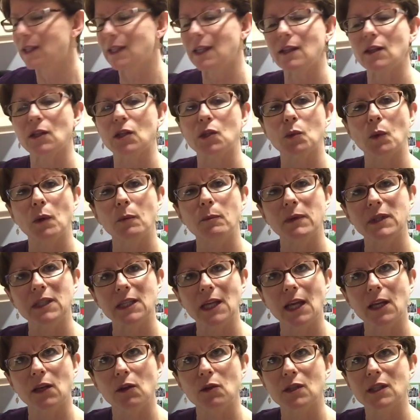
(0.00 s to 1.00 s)
see, the sweet
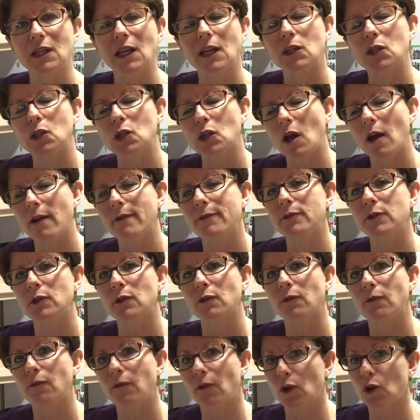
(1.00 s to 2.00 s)
potatoes get
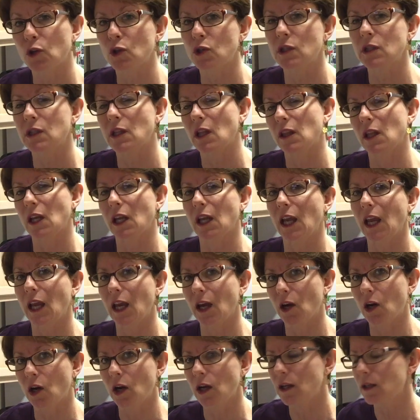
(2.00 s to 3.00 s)
softer first than the
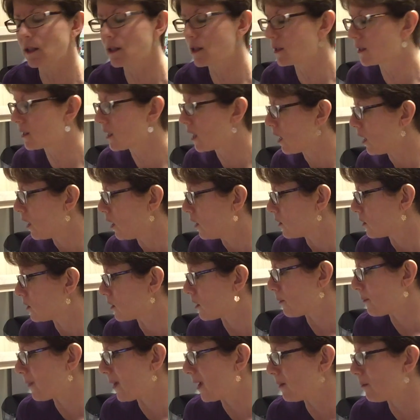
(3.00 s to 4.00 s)
carrots.
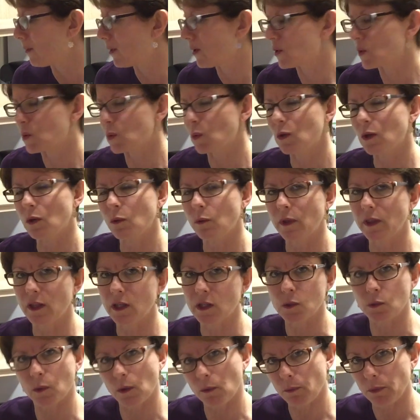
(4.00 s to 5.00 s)
So maybe sort of when the
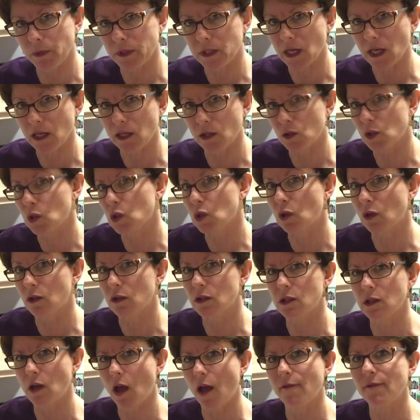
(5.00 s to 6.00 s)
sweet potatoes
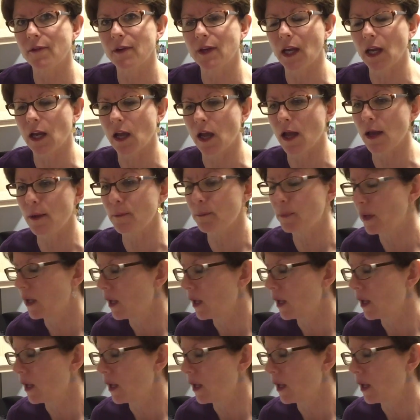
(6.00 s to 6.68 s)
start softening up,